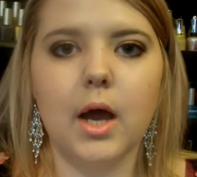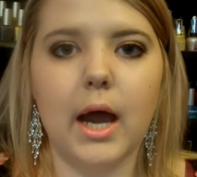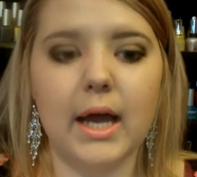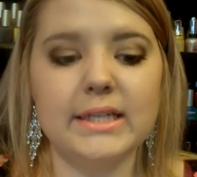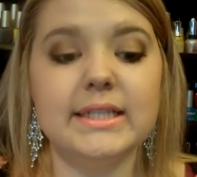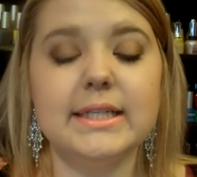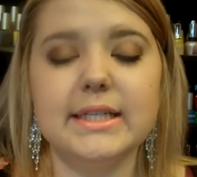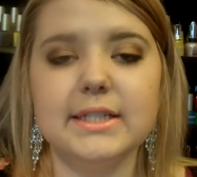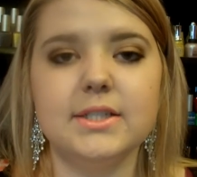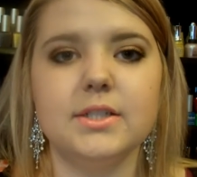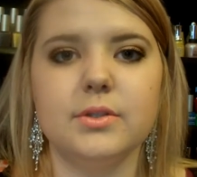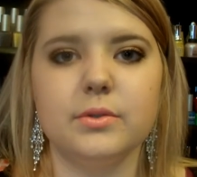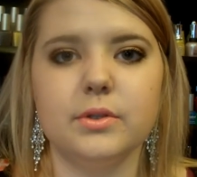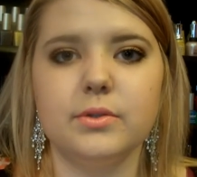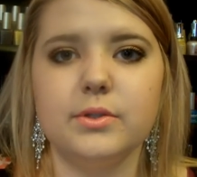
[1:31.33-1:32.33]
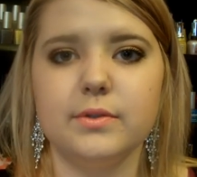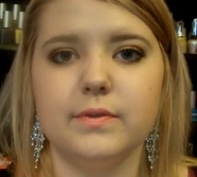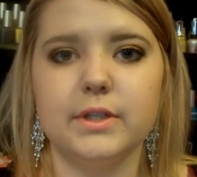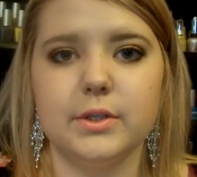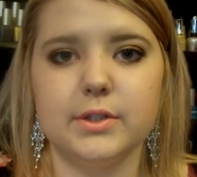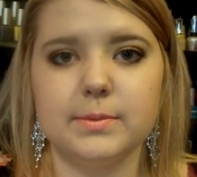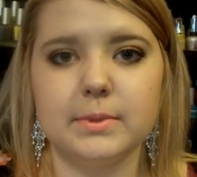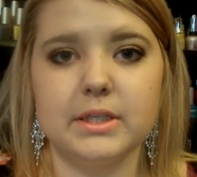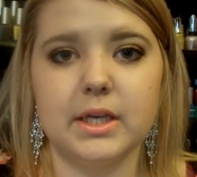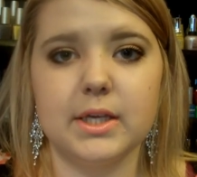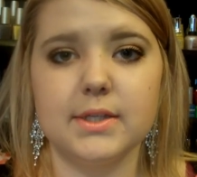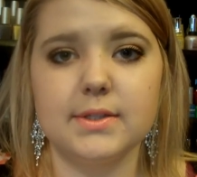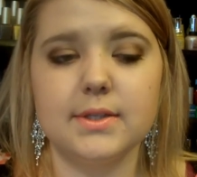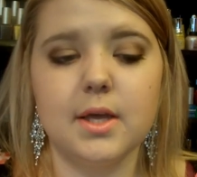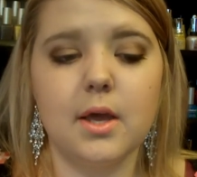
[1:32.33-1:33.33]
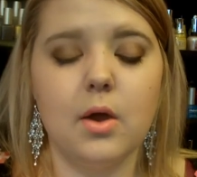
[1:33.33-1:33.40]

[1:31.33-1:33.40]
I need to do YouTube videos because